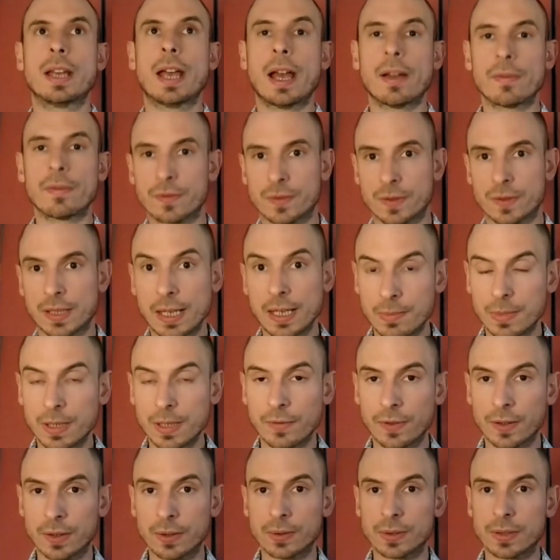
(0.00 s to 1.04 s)
have sleep
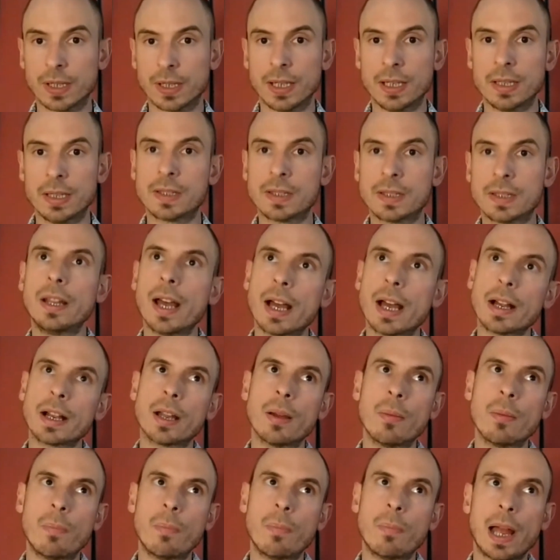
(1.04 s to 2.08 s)
difficulties, and that
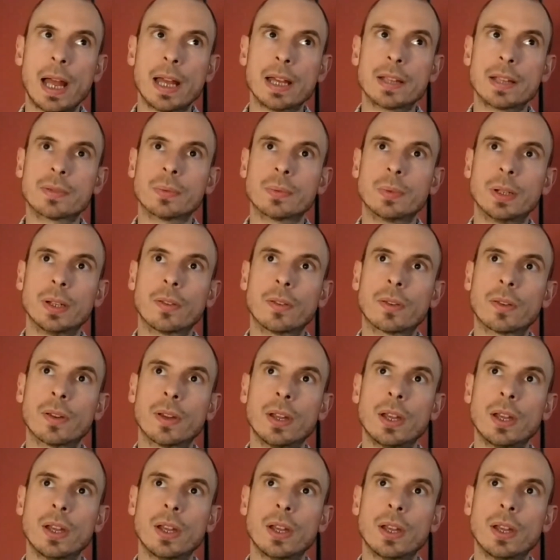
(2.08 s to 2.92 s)
compares with